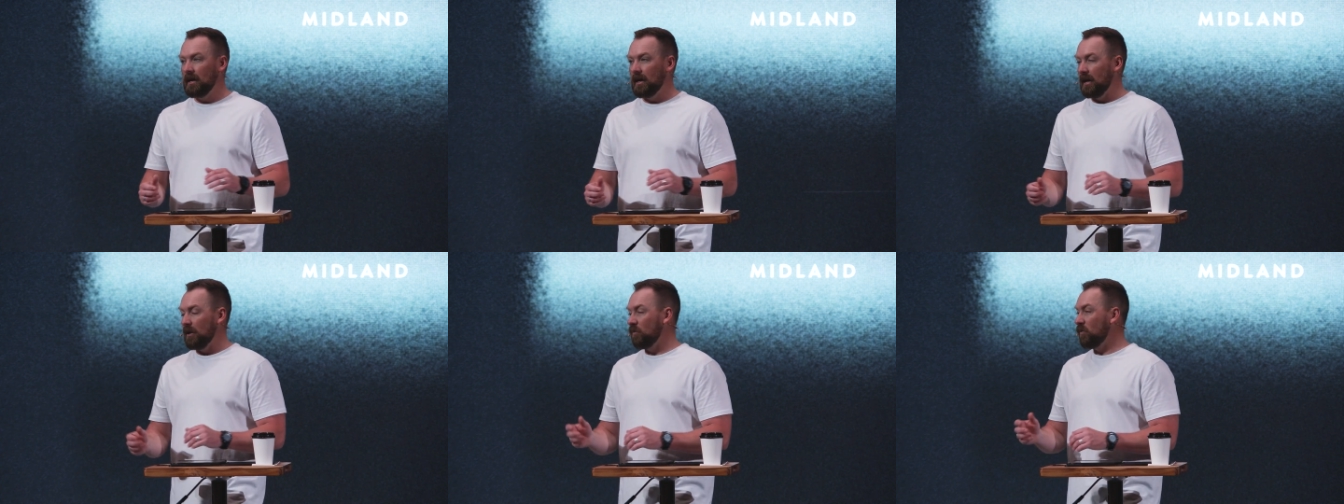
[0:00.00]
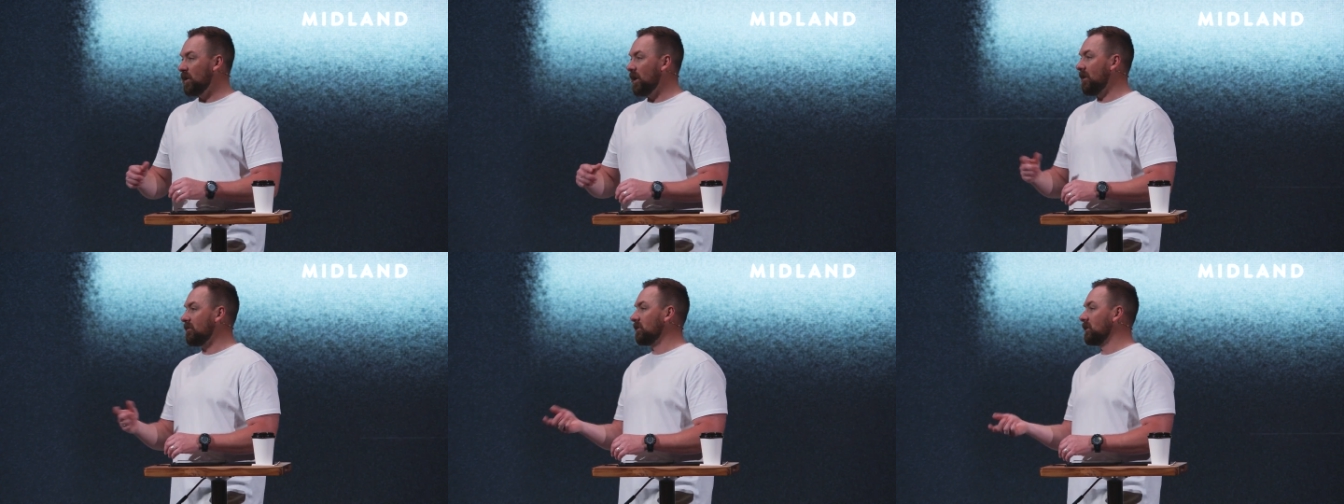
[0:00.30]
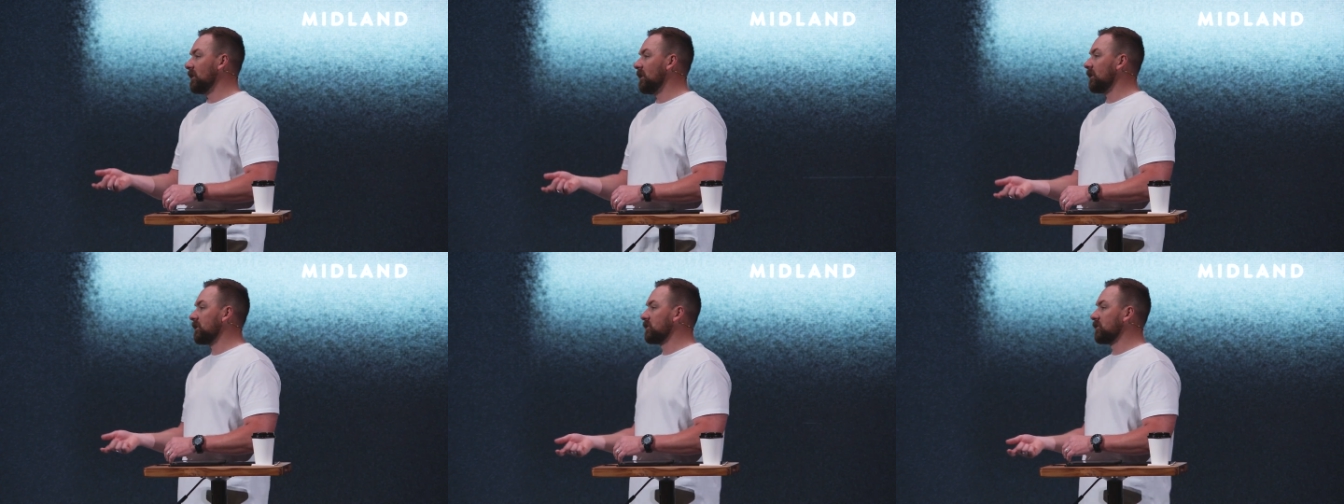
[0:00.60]
and we have a
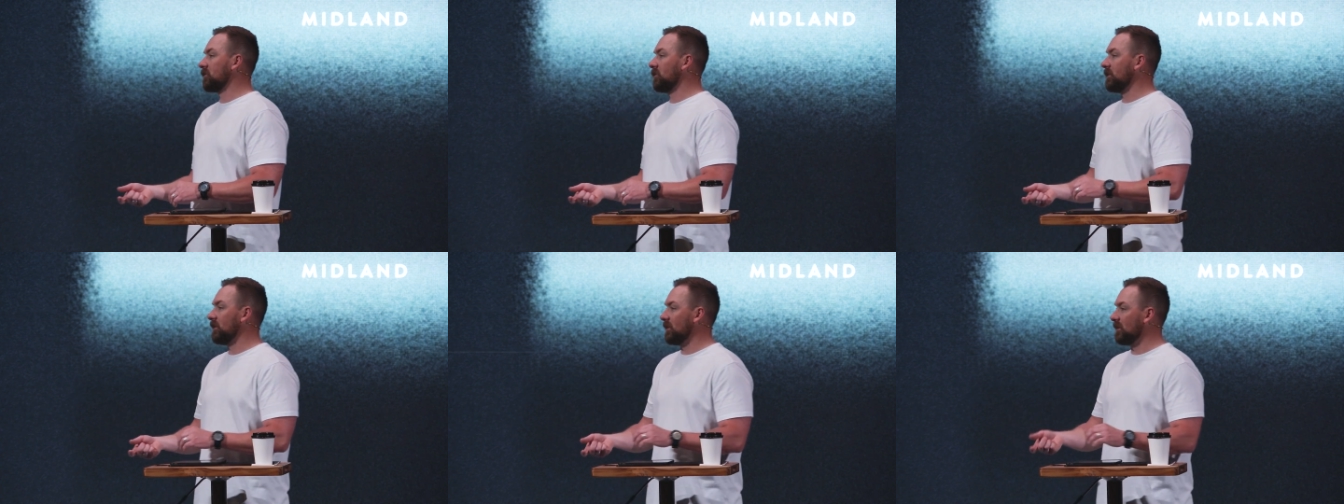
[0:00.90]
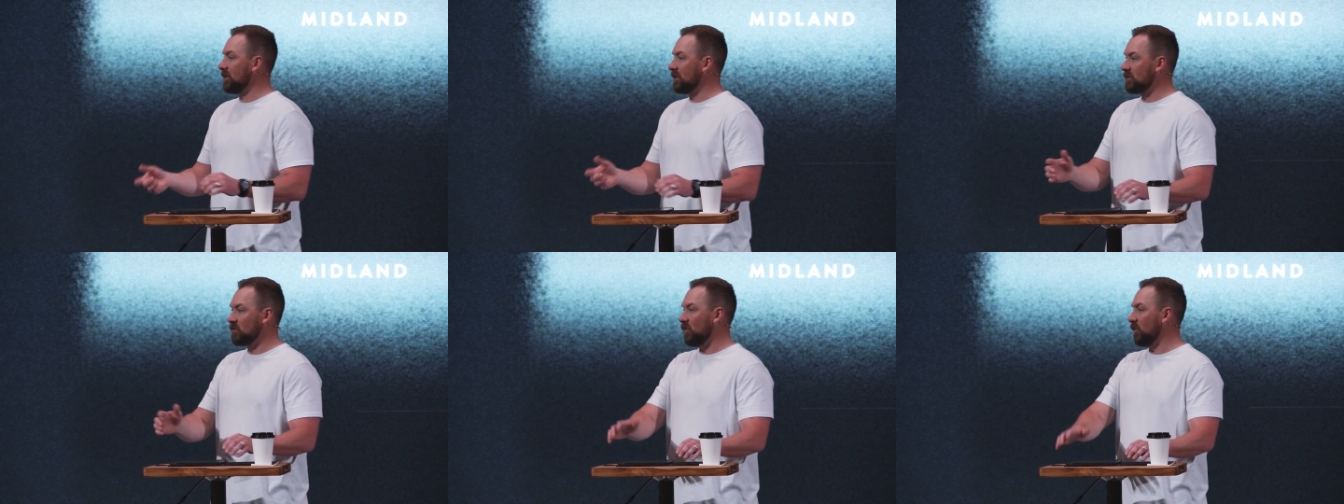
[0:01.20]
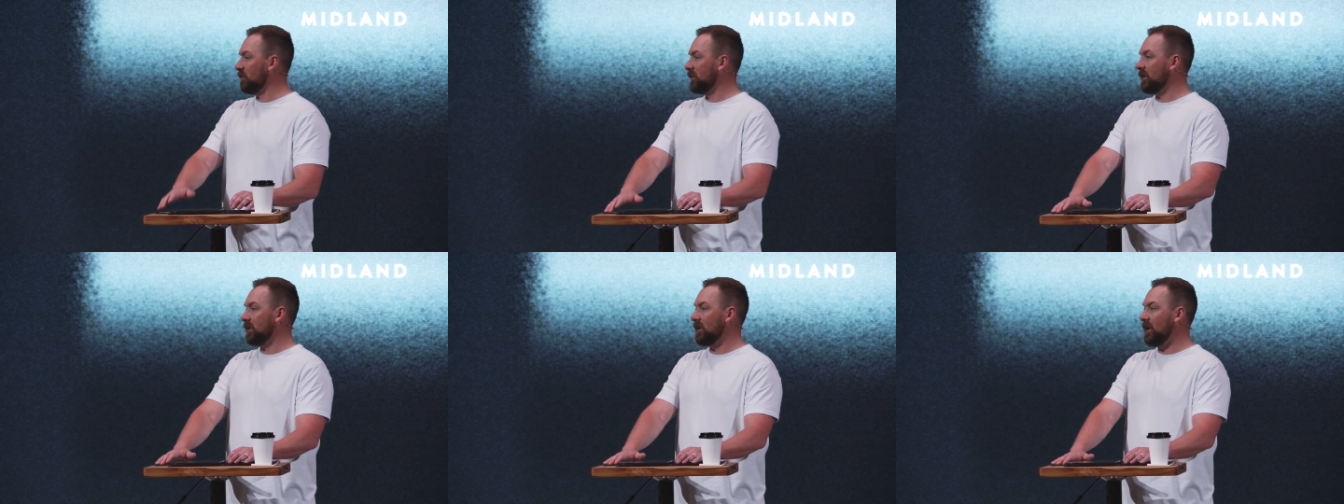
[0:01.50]
luxury that this
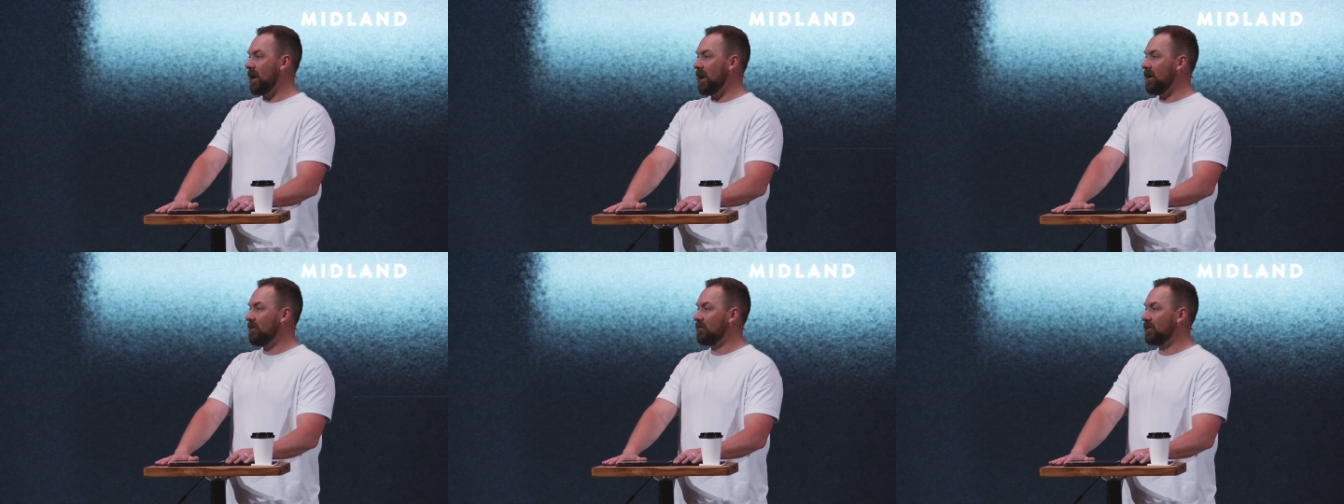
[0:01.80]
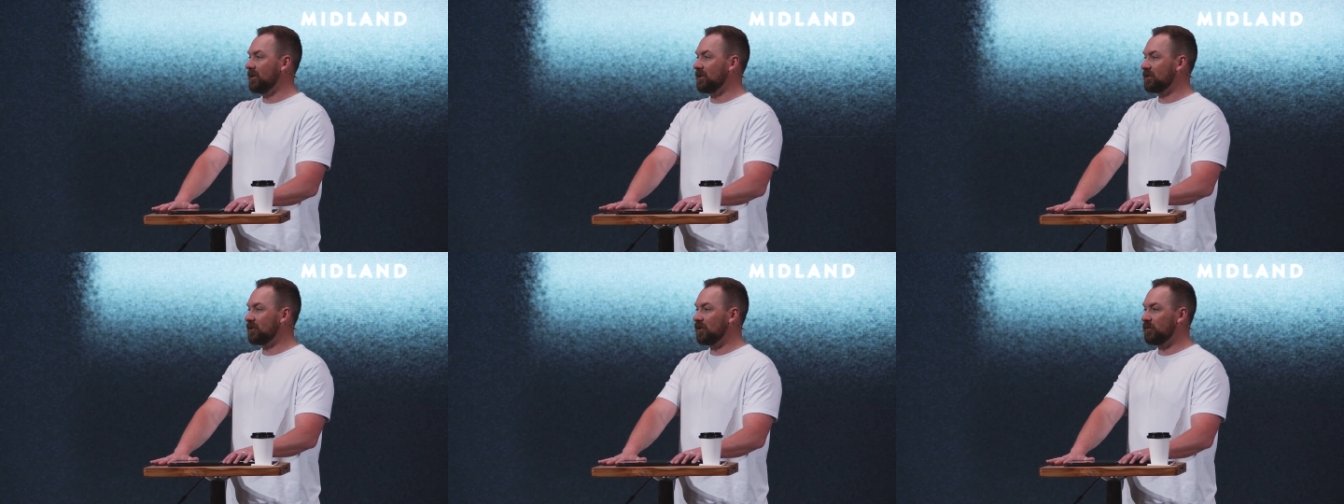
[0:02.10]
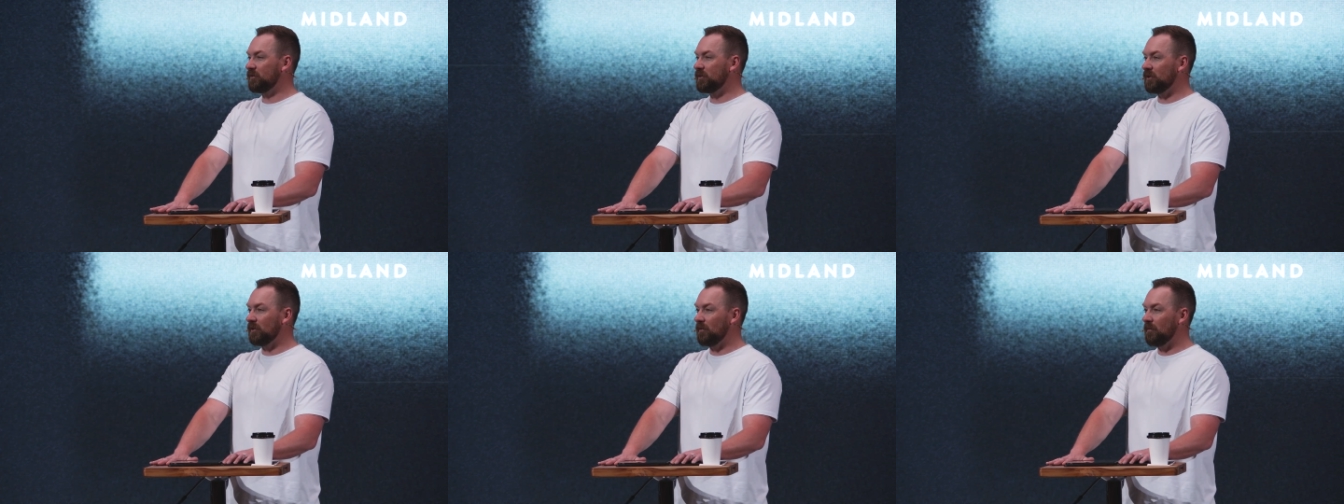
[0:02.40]
woman didn't have in the
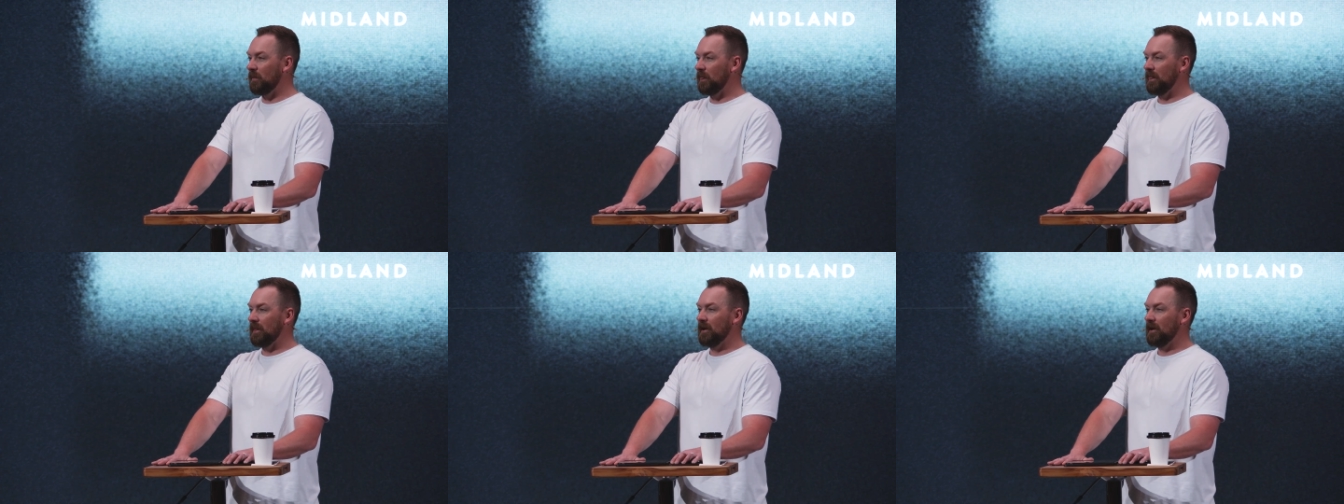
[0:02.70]
scripture